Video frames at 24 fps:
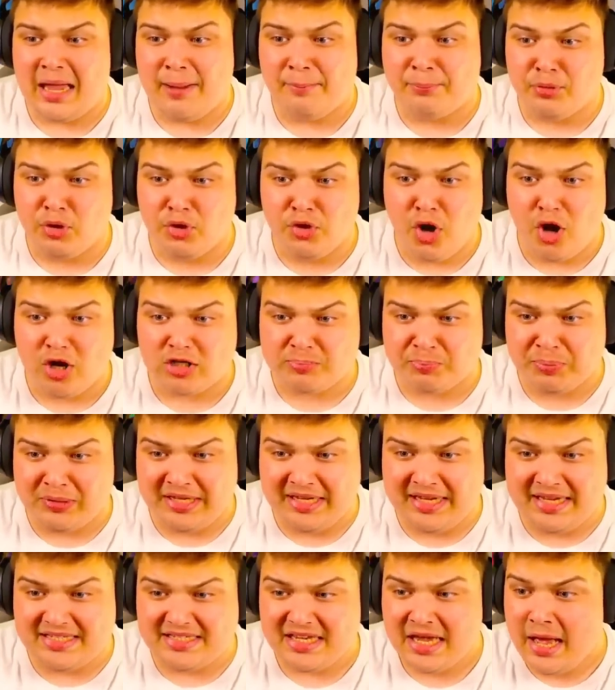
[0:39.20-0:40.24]
Blue dogs,
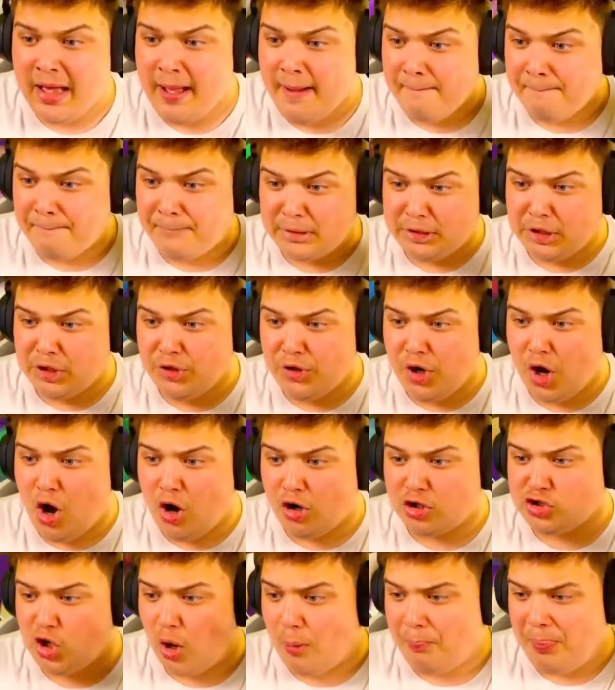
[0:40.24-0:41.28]
please. Blue
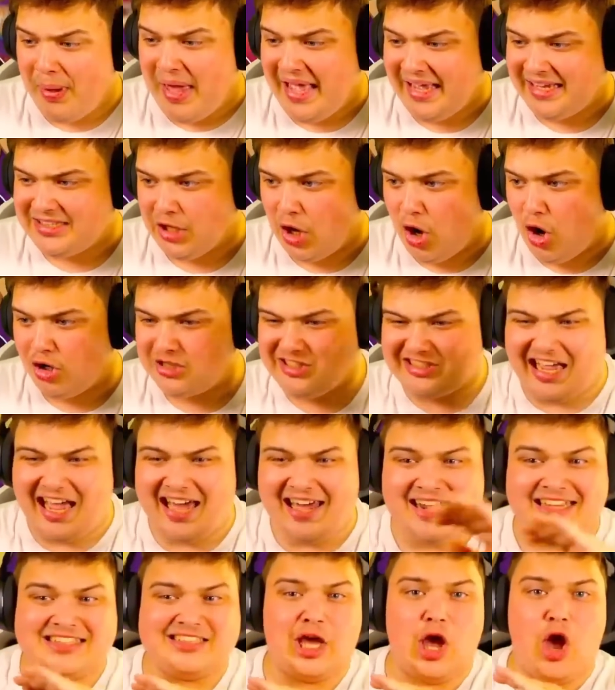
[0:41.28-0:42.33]
dogs or pink dogs, and
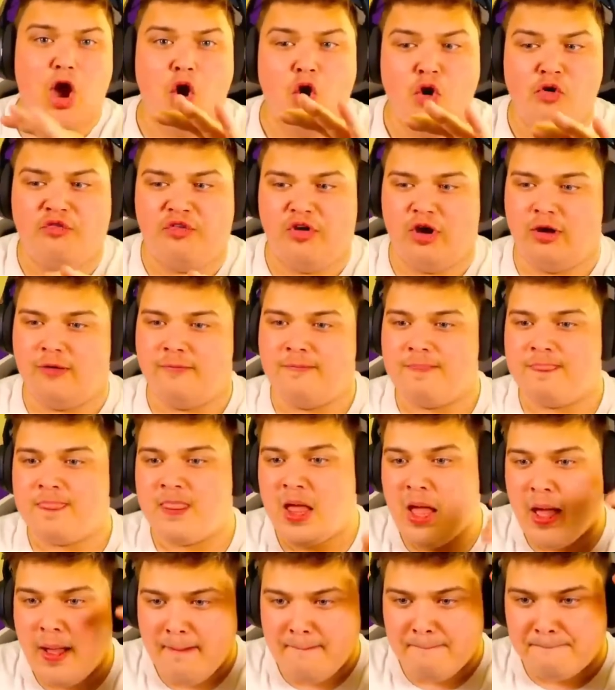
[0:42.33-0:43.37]
it's over.
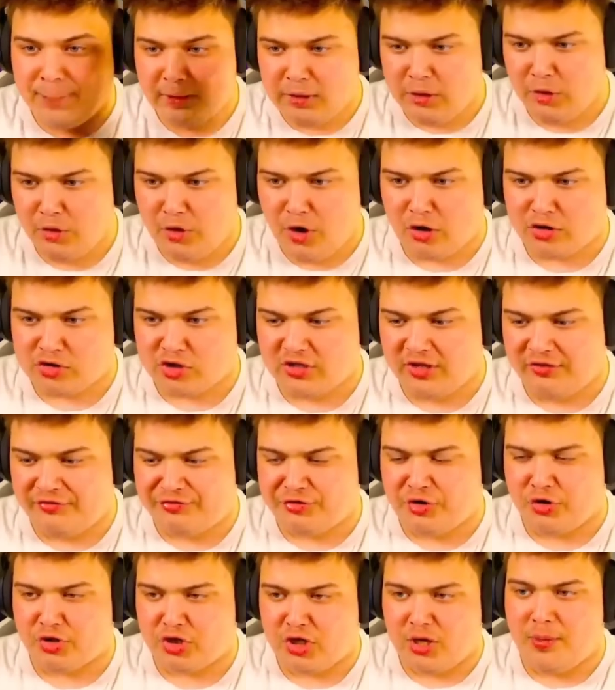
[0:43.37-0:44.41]
Blue dogs on the
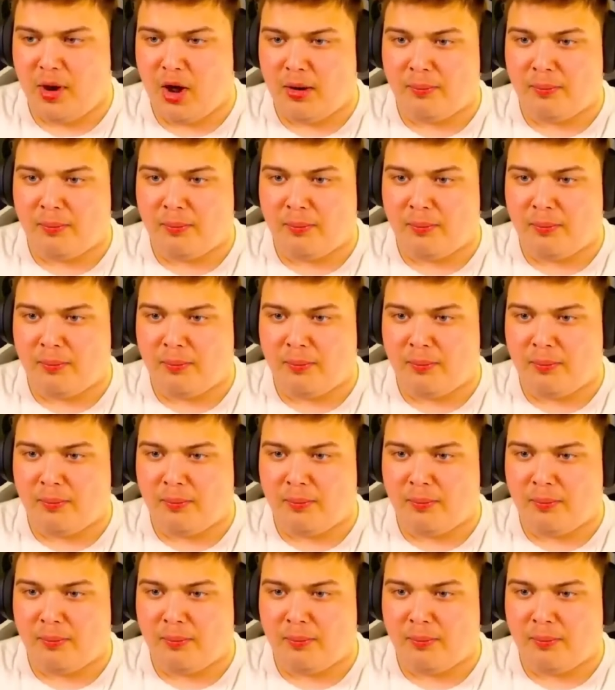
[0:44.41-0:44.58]
front. Come on.